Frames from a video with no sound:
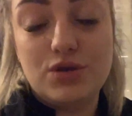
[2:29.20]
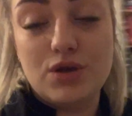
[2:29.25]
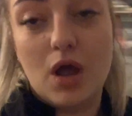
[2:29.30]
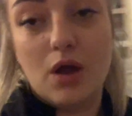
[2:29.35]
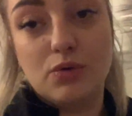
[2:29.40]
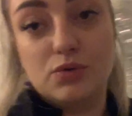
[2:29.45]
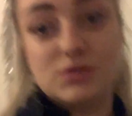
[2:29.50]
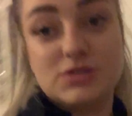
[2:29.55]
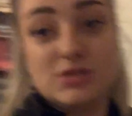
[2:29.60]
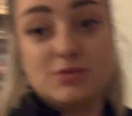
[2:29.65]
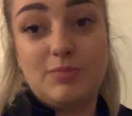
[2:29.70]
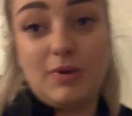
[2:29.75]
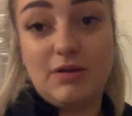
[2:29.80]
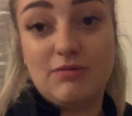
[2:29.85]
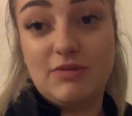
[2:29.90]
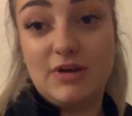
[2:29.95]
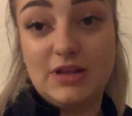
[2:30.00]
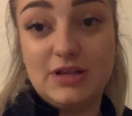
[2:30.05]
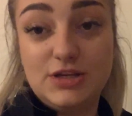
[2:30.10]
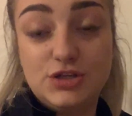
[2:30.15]
nose has
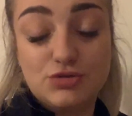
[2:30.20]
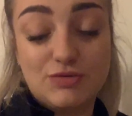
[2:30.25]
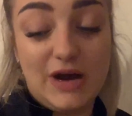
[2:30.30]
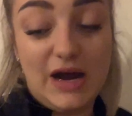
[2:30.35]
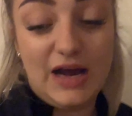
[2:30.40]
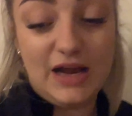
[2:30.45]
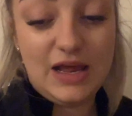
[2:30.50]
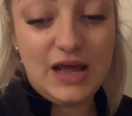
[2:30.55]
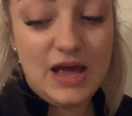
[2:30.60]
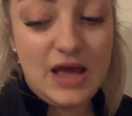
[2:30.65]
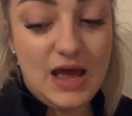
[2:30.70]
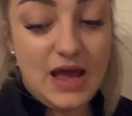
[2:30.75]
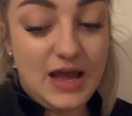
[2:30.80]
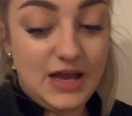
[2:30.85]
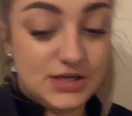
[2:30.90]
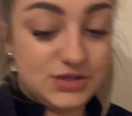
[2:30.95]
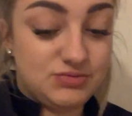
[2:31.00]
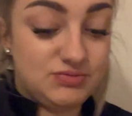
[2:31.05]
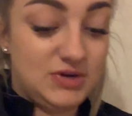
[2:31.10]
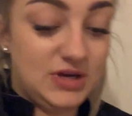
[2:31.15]
been really dry.
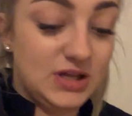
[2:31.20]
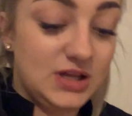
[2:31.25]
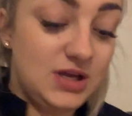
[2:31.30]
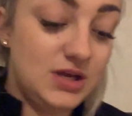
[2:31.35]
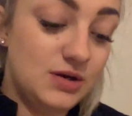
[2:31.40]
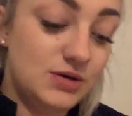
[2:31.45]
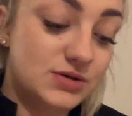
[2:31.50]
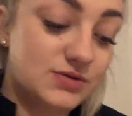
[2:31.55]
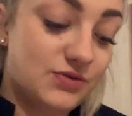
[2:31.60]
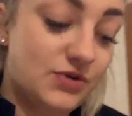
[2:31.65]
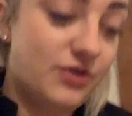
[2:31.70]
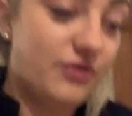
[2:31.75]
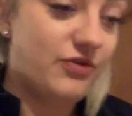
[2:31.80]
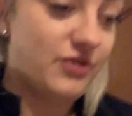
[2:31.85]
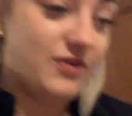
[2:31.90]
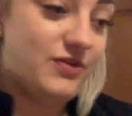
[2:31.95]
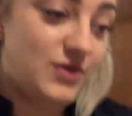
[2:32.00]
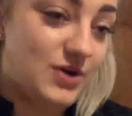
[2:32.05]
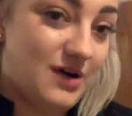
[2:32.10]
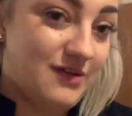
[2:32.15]
It's really useful
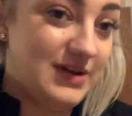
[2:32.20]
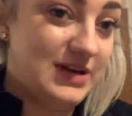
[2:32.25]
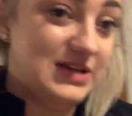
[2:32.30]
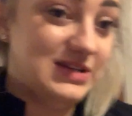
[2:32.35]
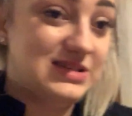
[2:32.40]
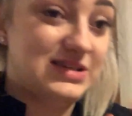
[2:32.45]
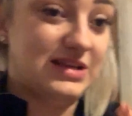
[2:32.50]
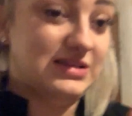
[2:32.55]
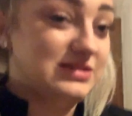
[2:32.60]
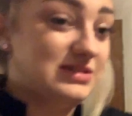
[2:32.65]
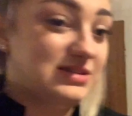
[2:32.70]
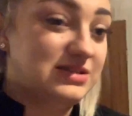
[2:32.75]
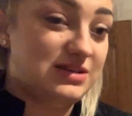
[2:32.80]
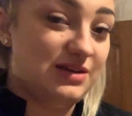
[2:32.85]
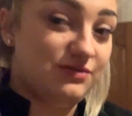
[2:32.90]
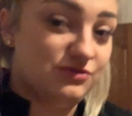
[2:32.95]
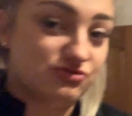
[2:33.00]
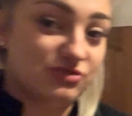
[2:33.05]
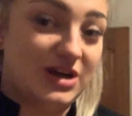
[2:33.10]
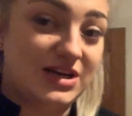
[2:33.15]
for if you have any
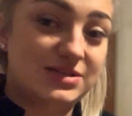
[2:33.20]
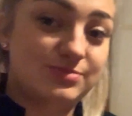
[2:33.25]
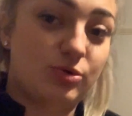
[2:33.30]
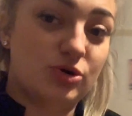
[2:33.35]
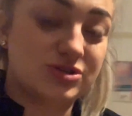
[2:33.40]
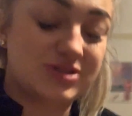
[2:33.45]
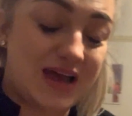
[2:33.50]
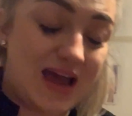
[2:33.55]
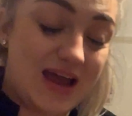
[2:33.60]
sensitive dry spots